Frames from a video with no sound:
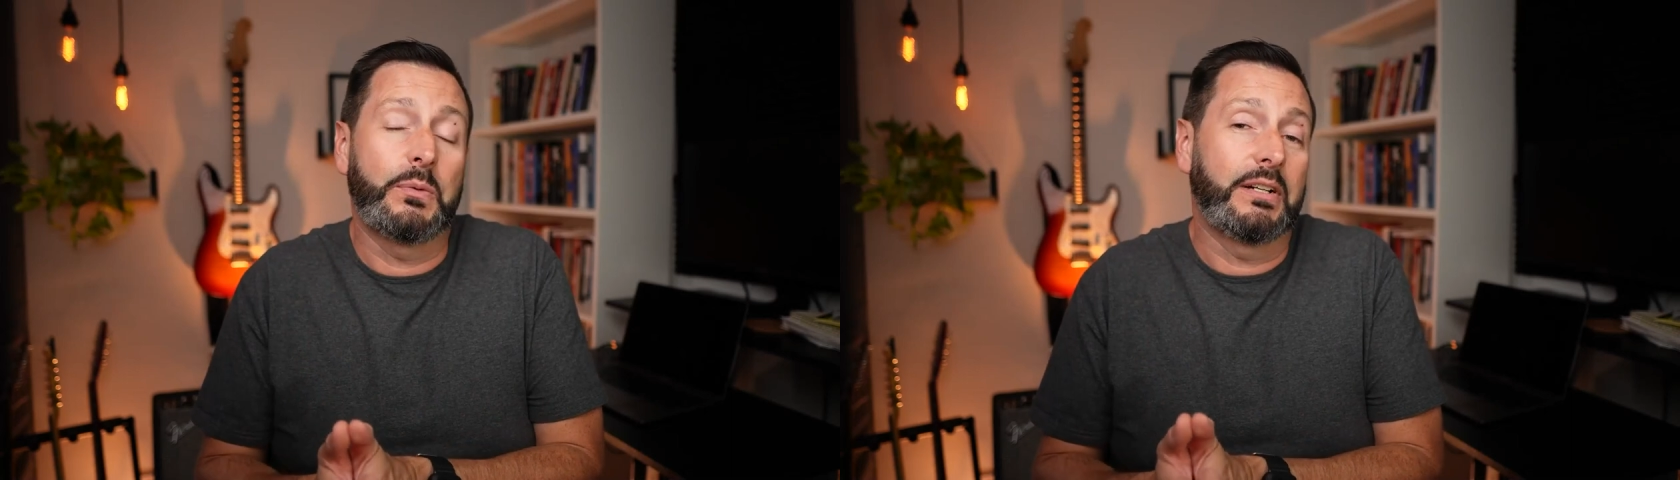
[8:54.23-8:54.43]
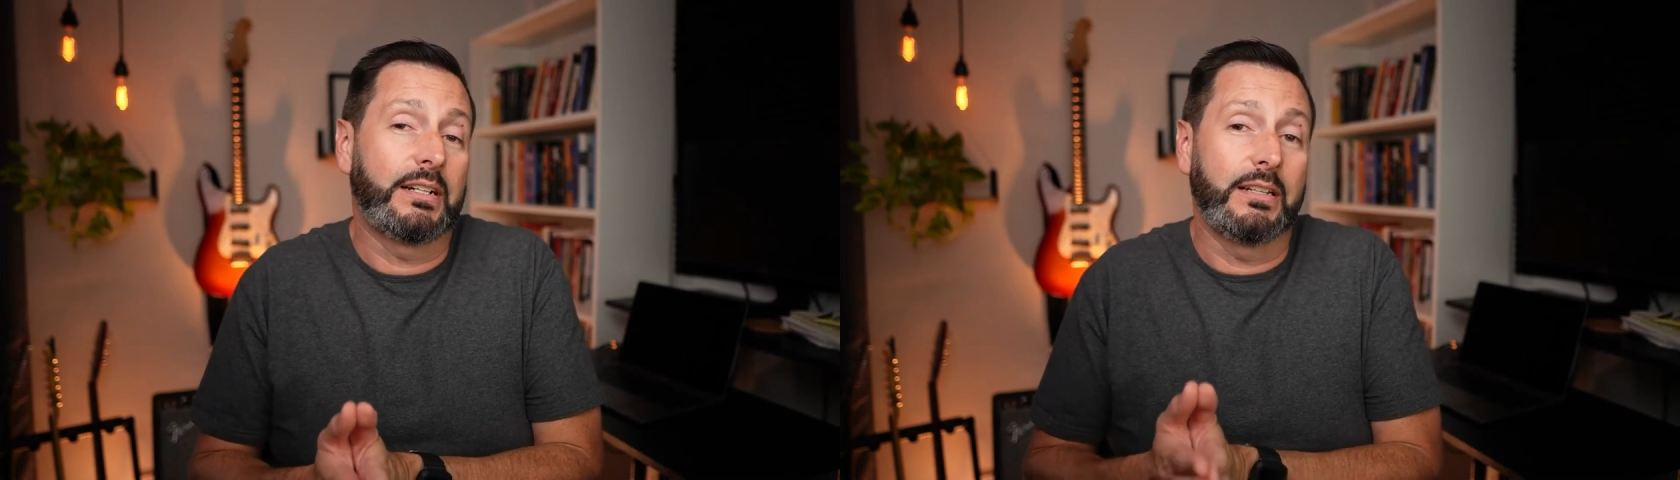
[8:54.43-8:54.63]

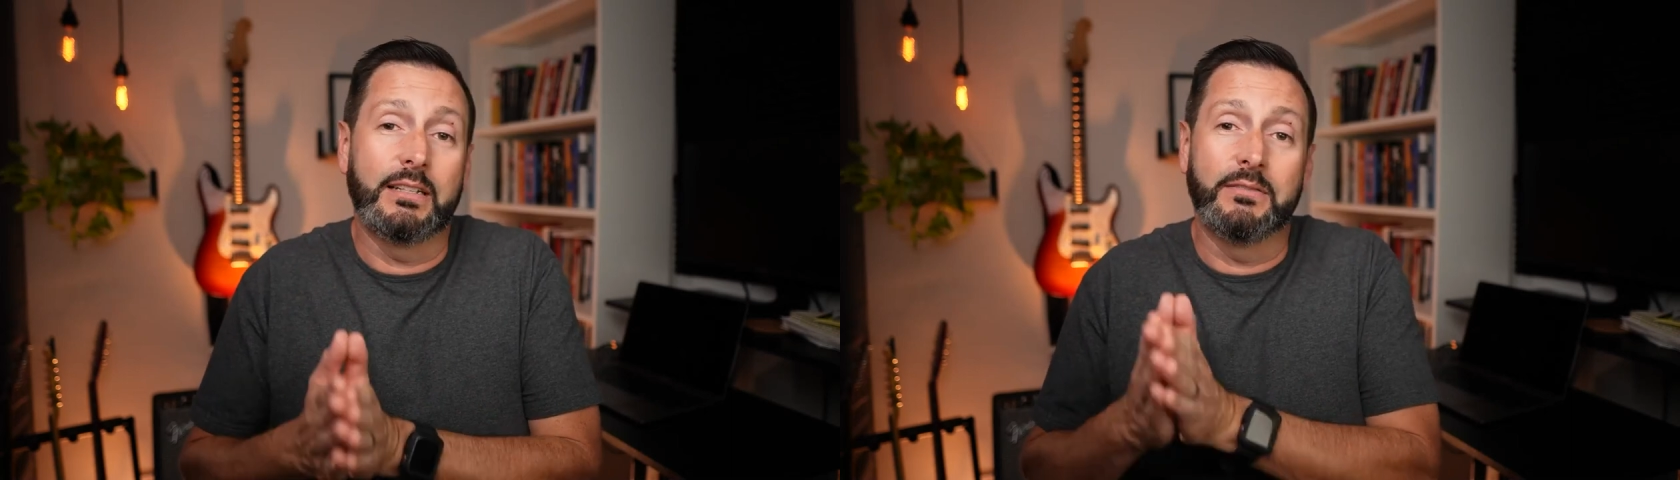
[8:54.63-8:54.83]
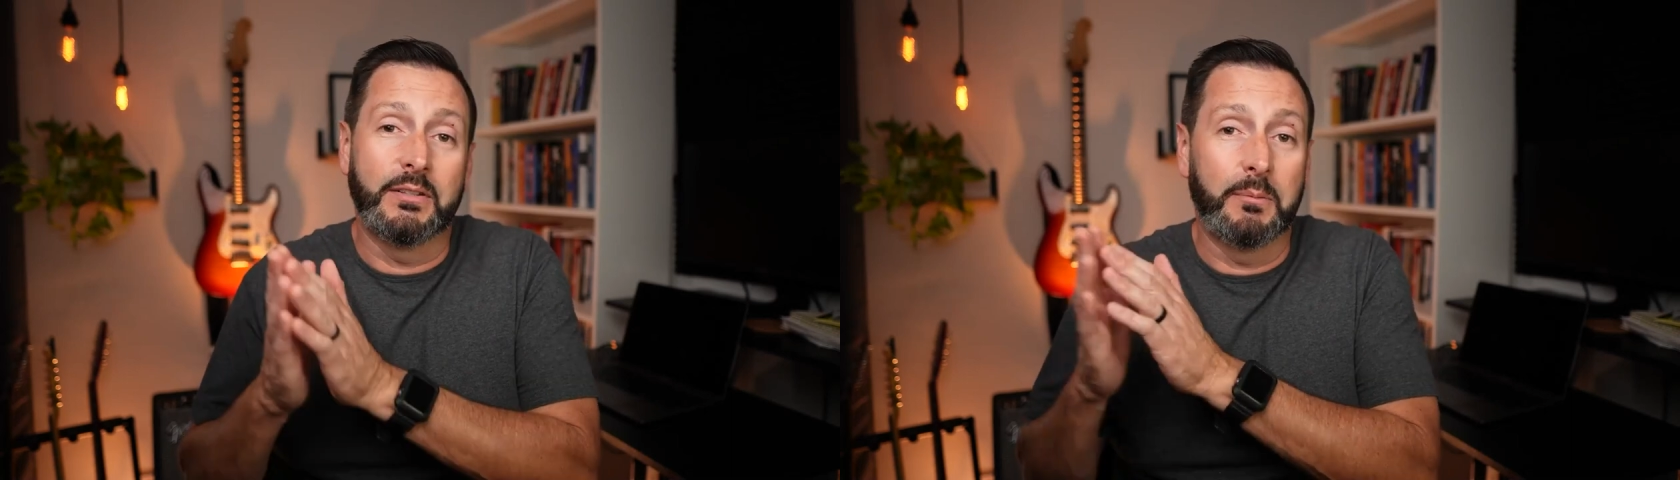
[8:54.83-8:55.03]
we were gonna
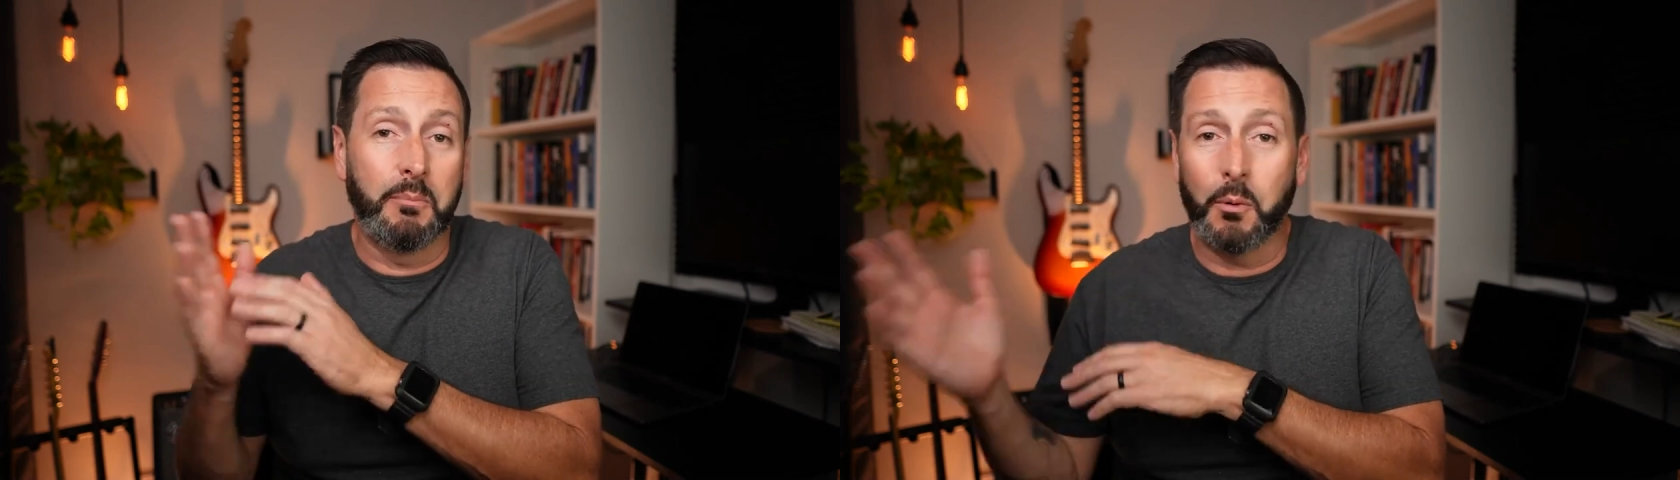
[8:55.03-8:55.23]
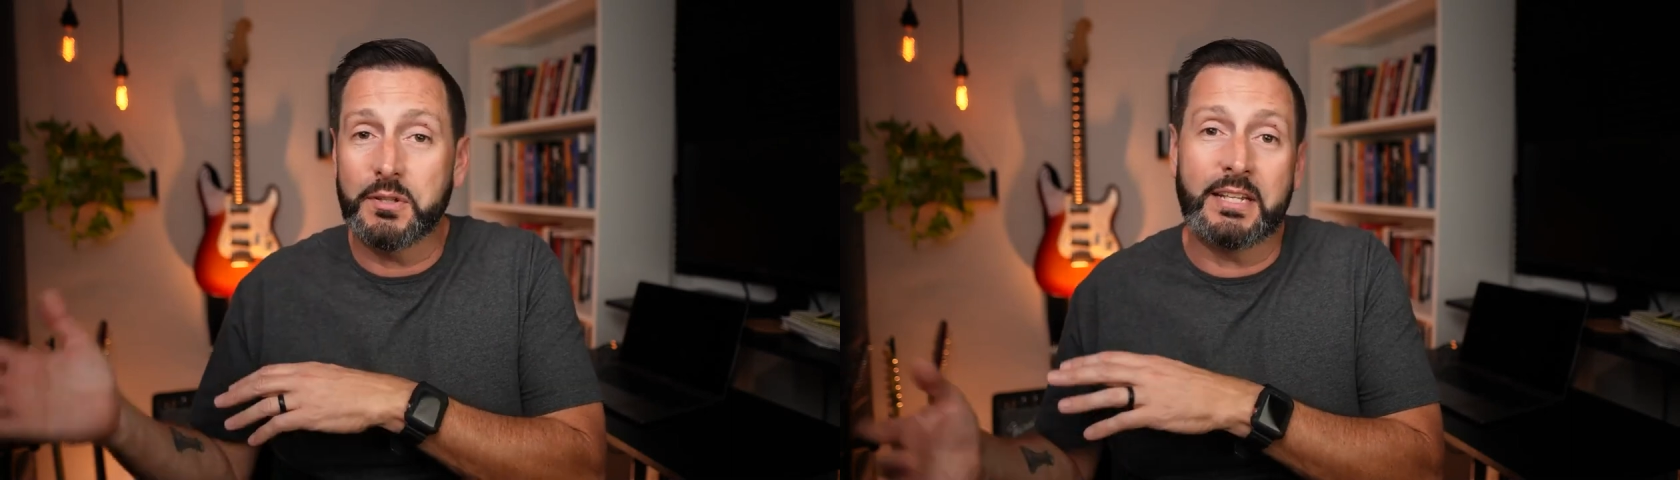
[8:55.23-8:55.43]
live in the
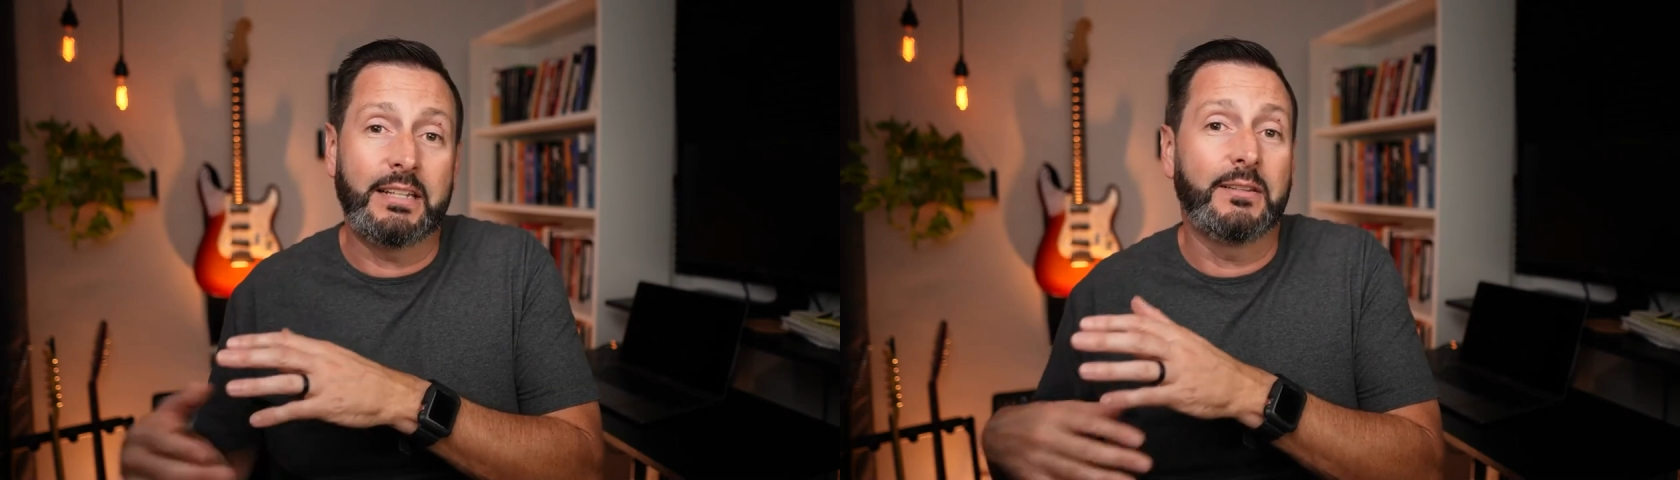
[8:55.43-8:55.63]
Port St.